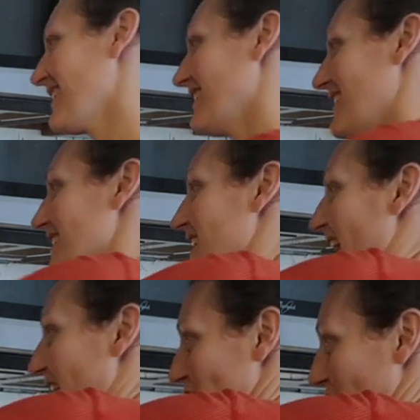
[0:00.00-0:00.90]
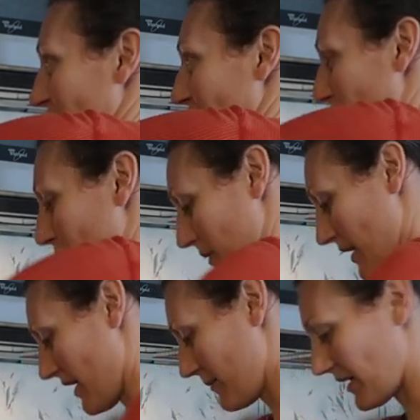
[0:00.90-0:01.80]
would be. Actually, I thought it would be
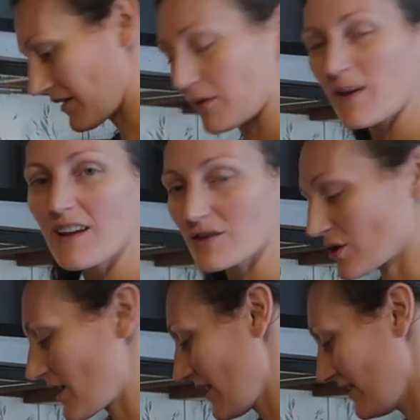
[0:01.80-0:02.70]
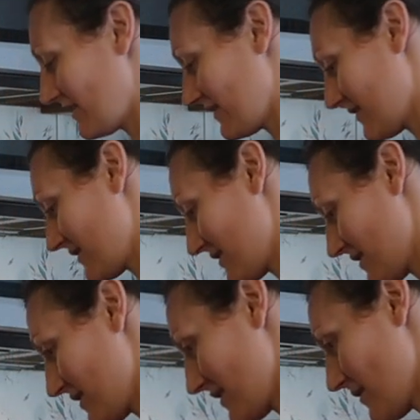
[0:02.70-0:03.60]
hot, but I thought, well, I'll try.
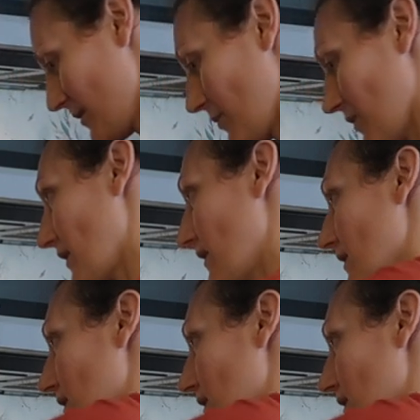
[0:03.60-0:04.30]
And put that